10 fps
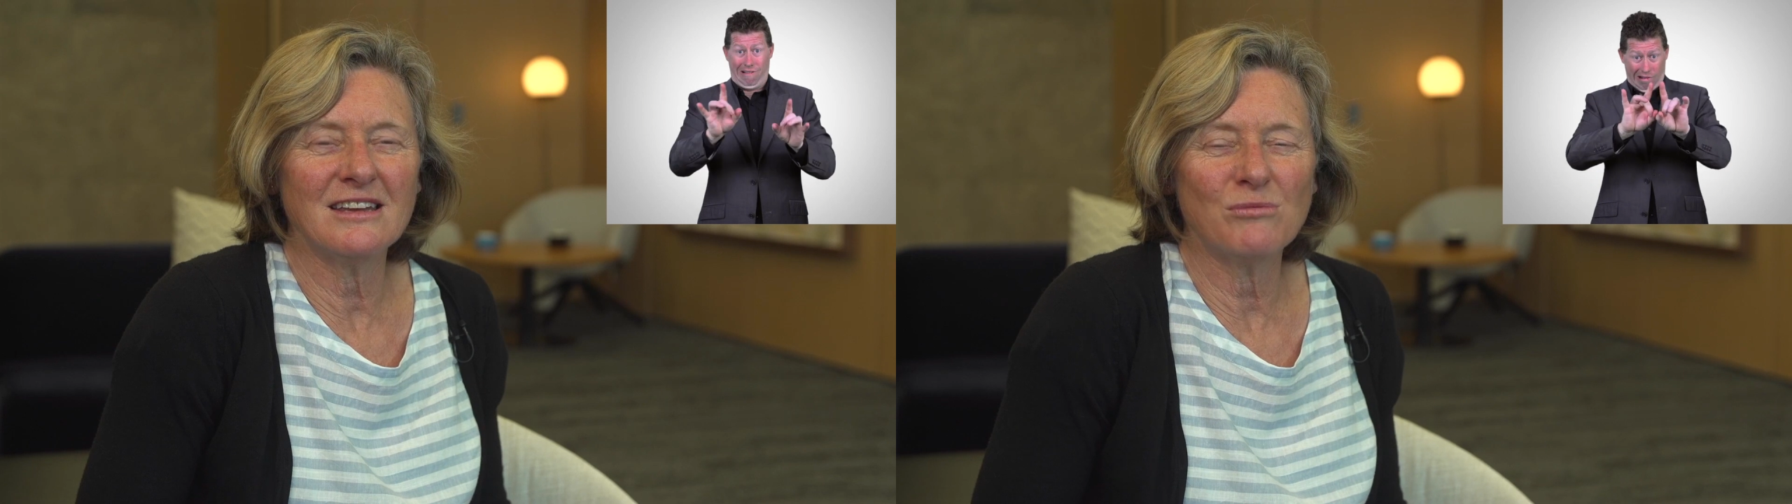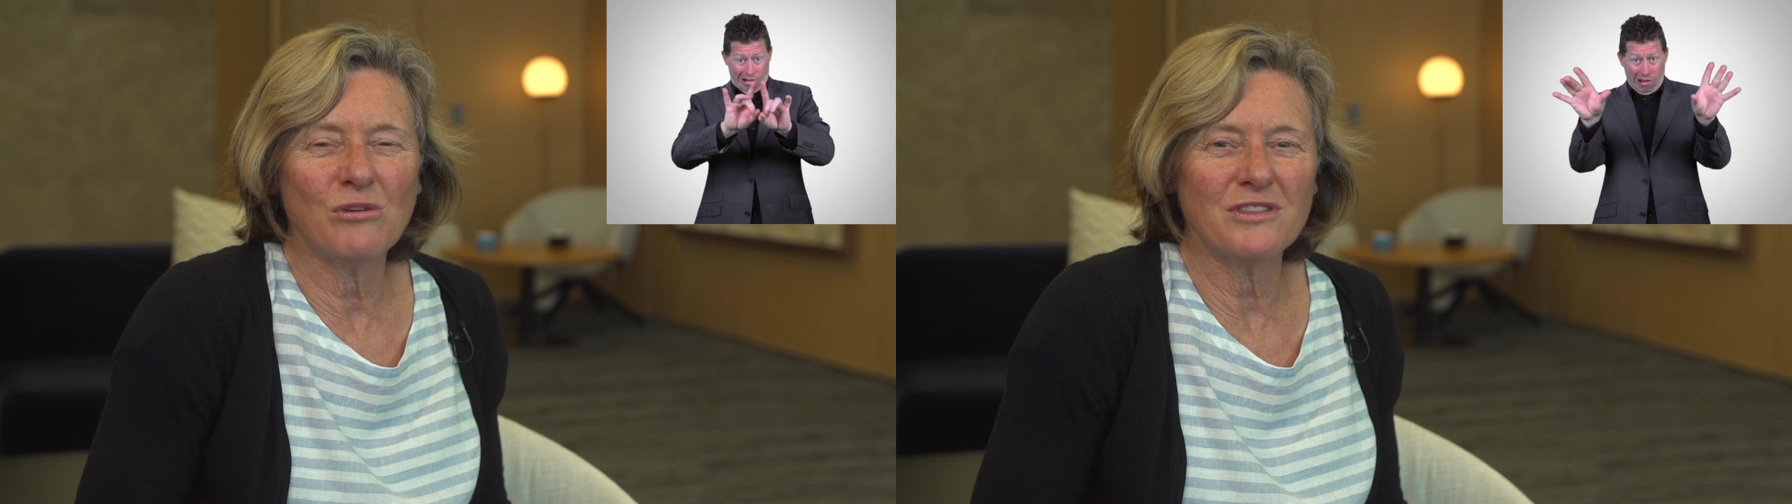
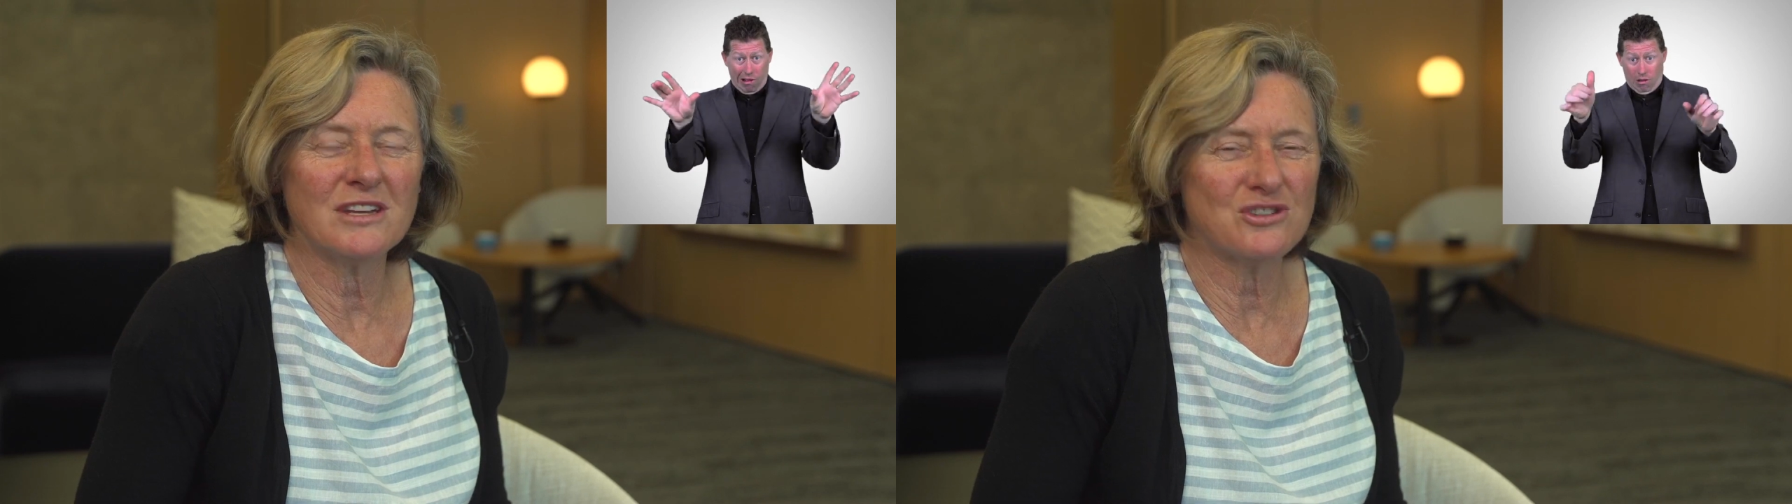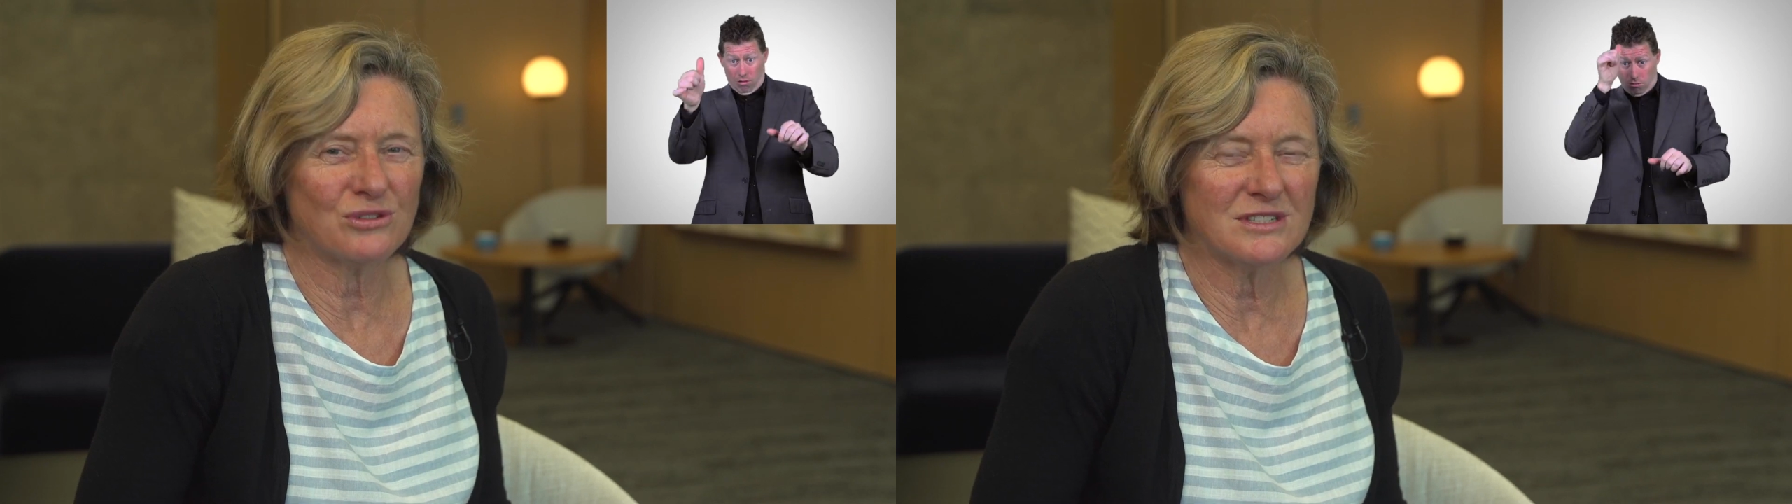what their
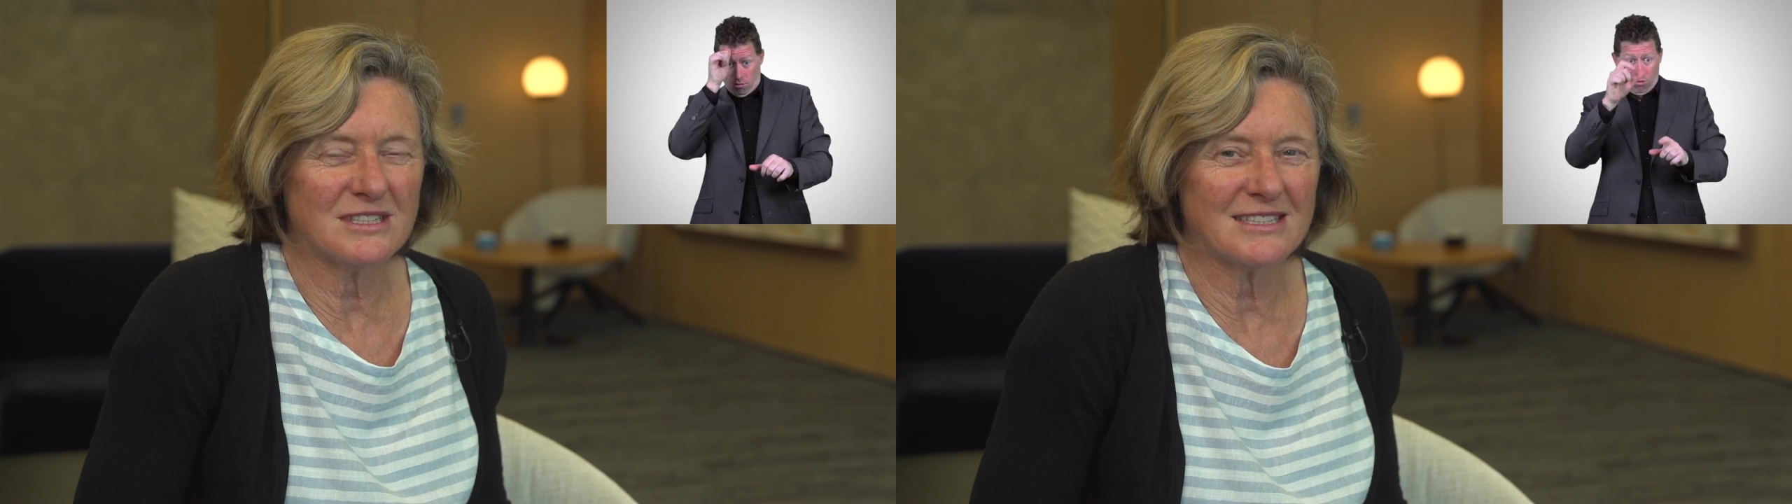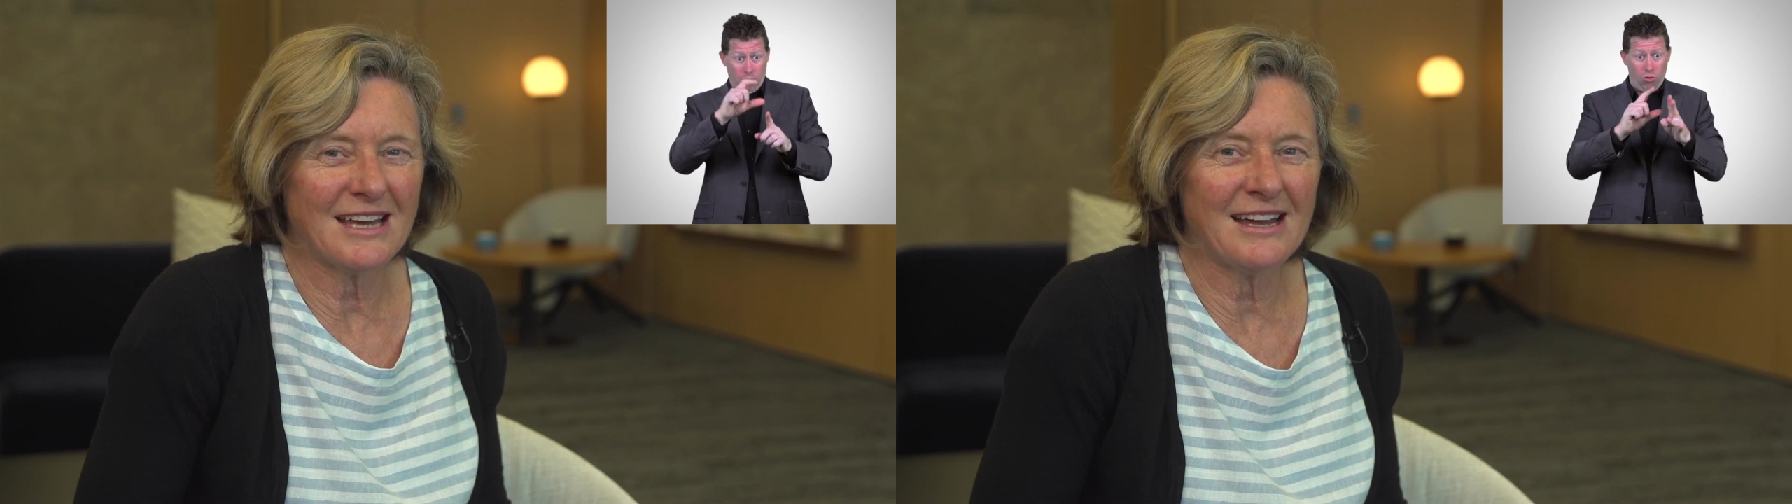
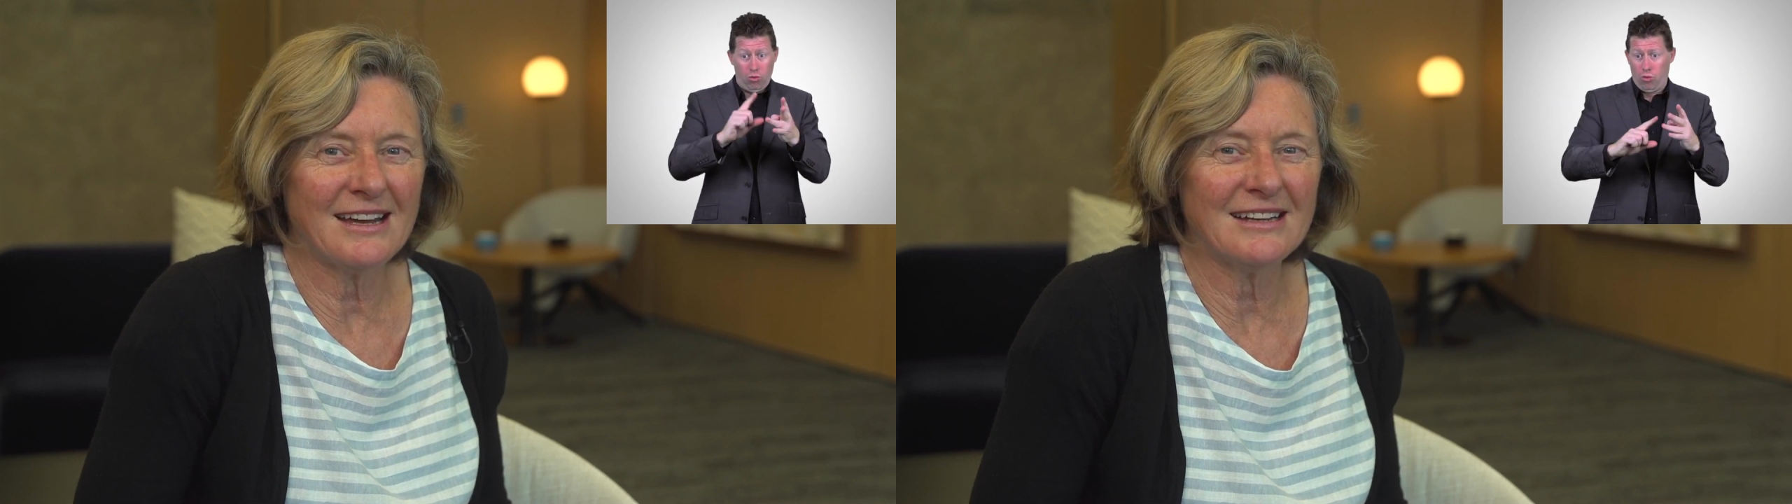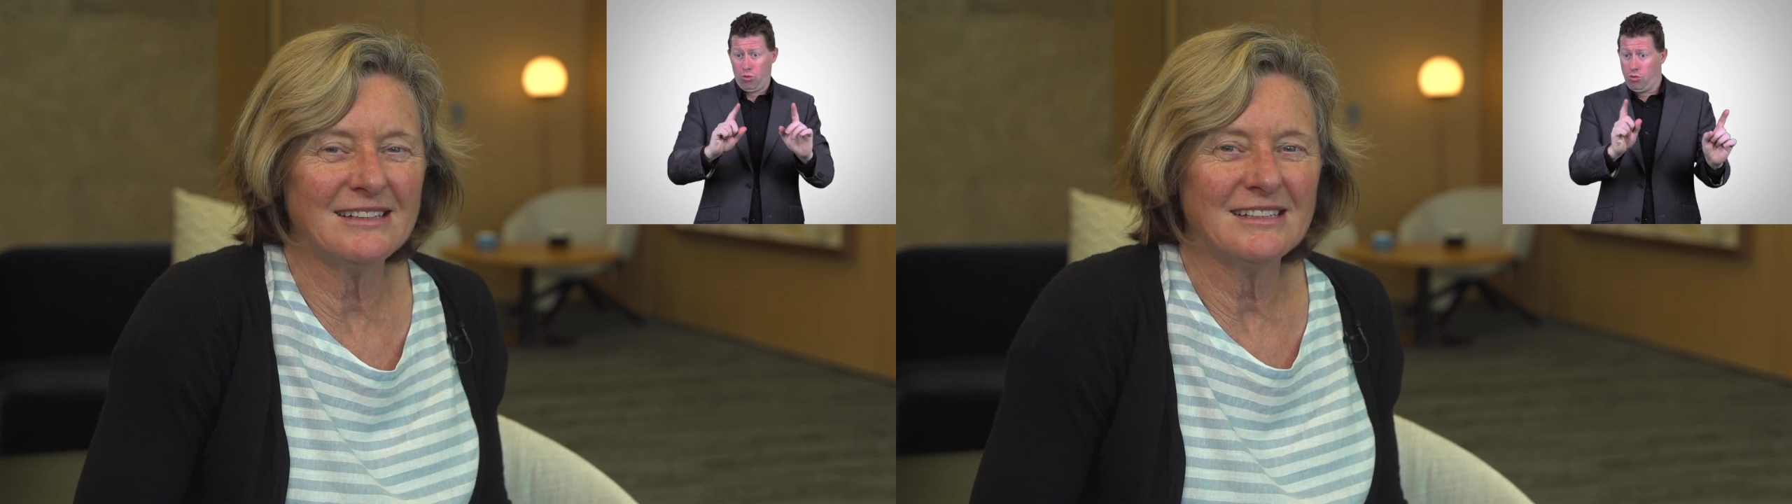choices are.